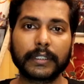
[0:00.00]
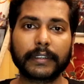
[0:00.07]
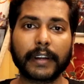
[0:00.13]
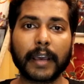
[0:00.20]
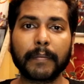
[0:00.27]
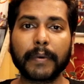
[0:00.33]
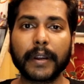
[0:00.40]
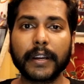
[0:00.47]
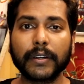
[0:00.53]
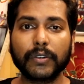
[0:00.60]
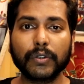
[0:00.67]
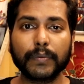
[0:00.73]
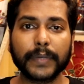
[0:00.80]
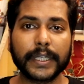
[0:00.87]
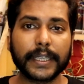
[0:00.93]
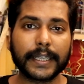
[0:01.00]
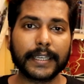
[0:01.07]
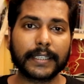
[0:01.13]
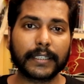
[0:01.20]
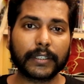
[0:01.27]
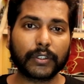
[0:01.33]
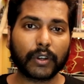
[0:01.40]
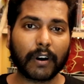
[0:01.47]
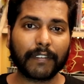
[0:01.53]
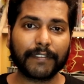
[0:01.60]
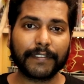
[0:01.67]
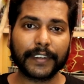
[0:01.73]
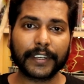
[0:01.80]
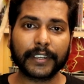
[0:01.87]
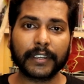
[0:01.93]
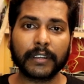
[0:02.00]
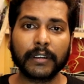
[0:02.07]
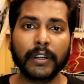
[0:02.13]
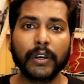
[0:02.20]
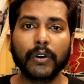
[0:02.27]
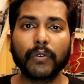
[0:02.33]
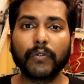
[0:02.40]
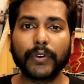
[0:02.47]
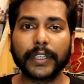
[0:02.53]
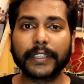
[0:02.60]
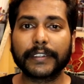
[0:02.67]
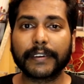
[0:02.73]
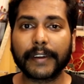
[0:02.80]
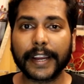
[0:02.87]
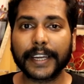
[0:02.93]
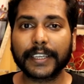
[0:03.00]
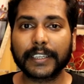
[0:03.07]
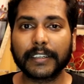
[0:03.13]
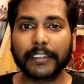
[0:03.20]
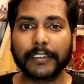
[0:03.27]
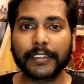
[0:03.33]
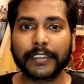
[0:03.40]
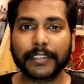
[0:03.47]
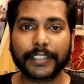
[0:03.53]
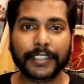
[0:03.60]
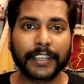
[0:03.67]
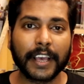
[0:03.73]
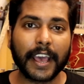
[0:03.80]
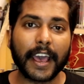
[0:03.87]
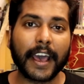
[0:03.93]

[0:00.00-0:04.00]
Scrap Iron to me is a top figure with great colors,